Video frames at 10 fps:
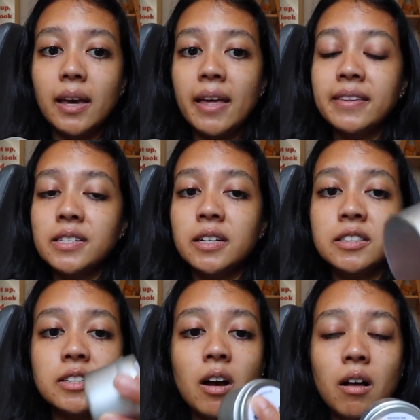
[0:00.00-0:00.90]
And the
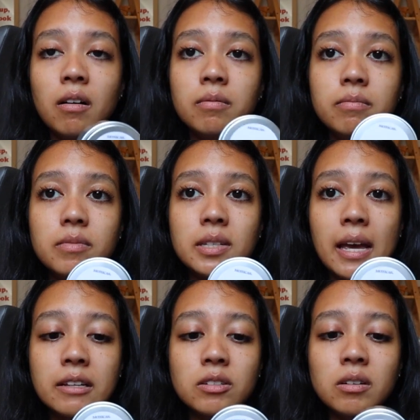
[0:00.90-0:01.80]

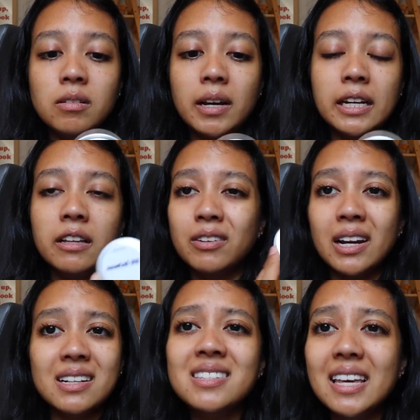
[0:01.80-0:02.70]
Santal, I need to learn
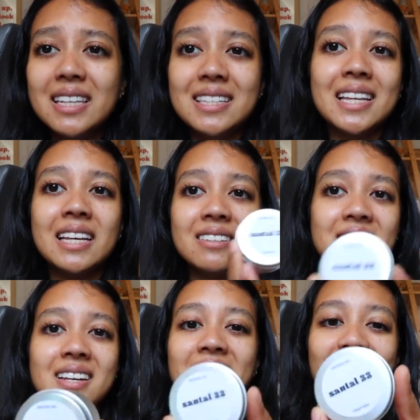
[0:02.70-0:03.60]
how to say these
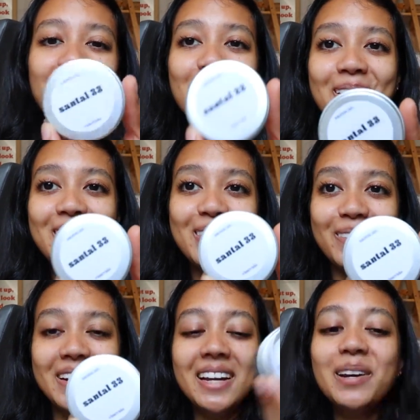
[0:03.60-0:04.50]
things,
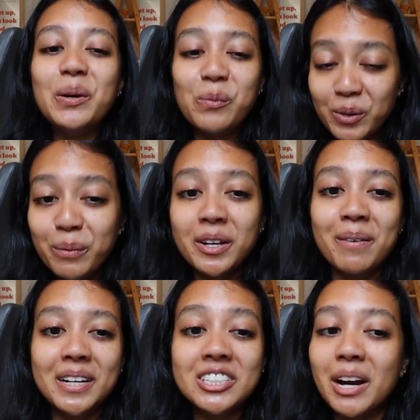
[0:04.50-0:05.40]
33 will be
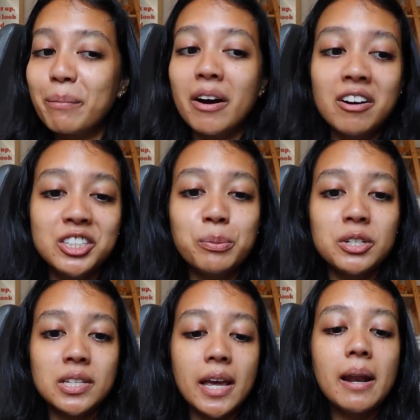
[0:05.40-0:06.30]
on my shop
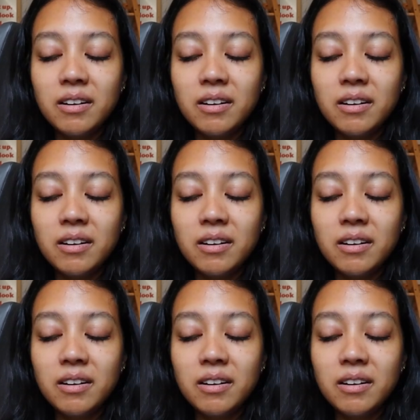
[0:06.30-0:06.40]
100%.